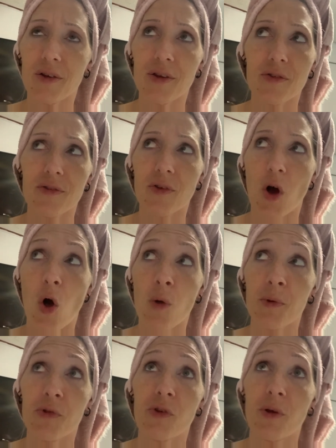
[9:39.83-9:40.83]
It's
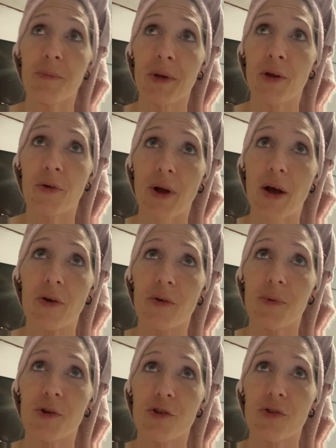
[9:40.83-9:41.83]
almost done being grouted,
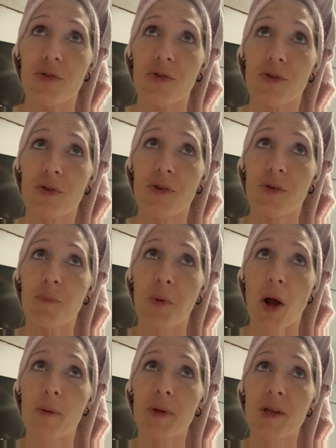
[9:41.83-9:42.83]
which is
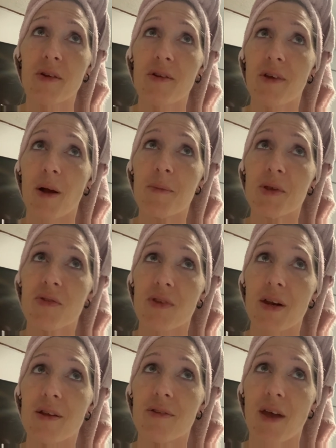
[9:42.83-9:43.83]
probably the dumbest
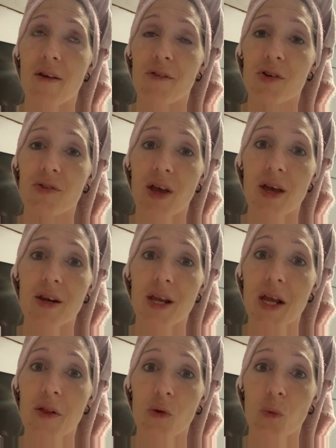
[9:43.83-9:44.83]
sentence ever said
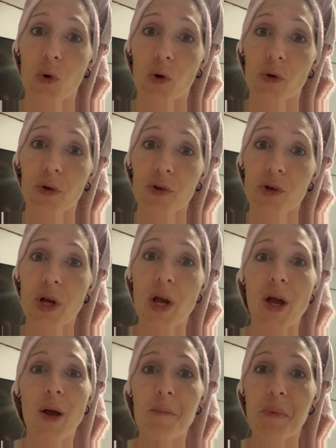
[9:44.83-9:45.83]
in the world.
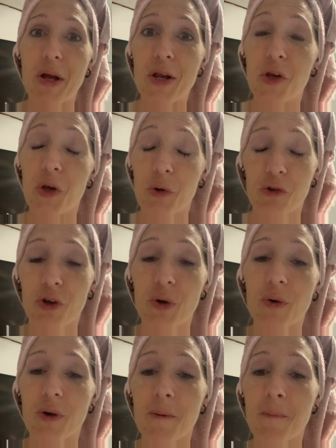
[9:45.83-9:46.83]
But no
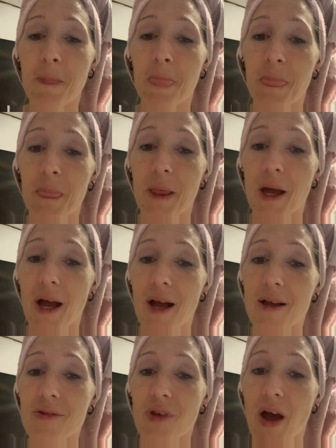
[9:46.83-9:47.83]
joke,
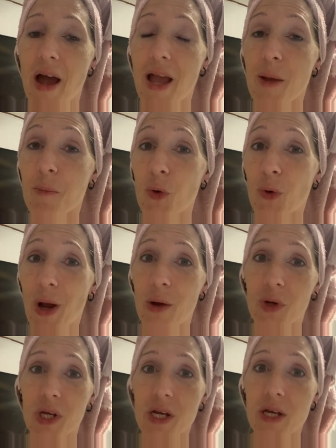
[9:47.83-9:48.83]
as I am
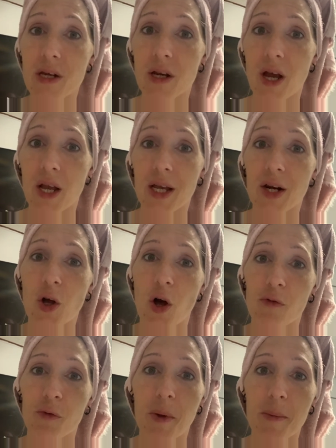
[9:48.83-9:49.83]
grouting it, I get a call
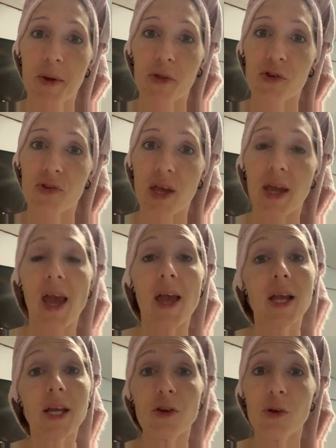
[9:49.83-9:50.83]
from my mother saying, hey,
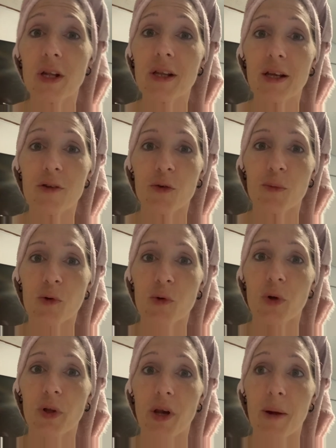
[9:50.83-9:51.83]
can you get the kids from
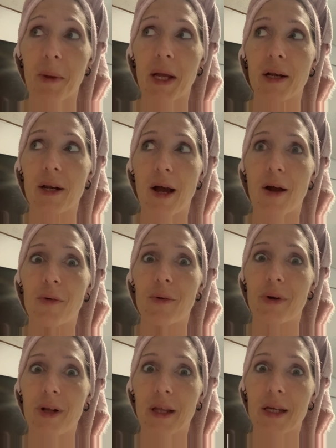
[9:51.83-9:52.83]
school? And I'm like, not
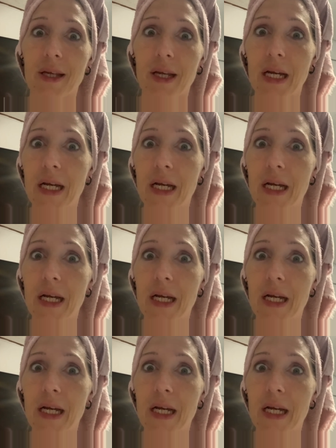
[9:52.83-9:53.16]
really.